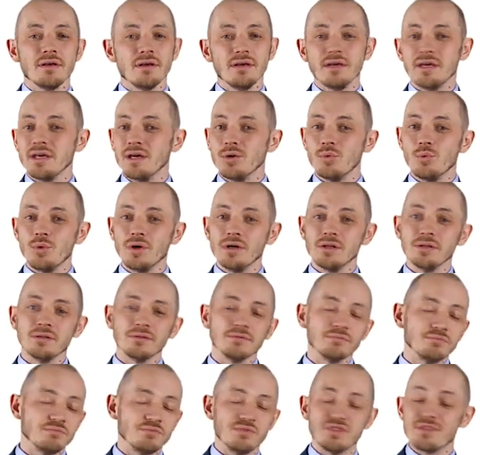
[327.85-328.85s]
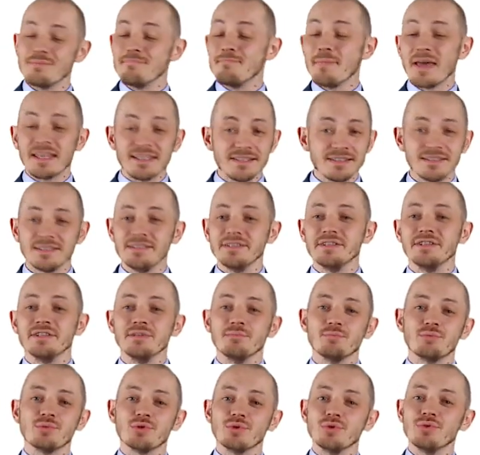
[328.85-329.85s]
it will dramatically
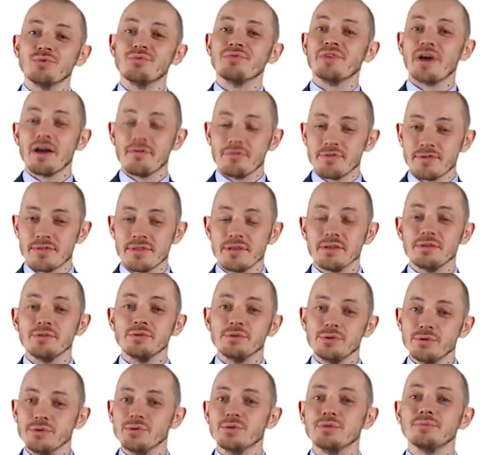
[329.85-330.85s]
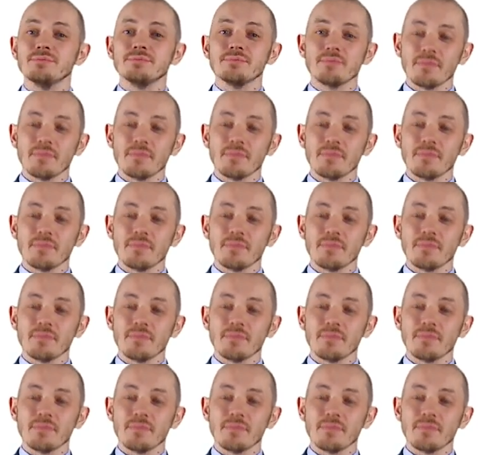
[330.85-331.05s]
improve everything you do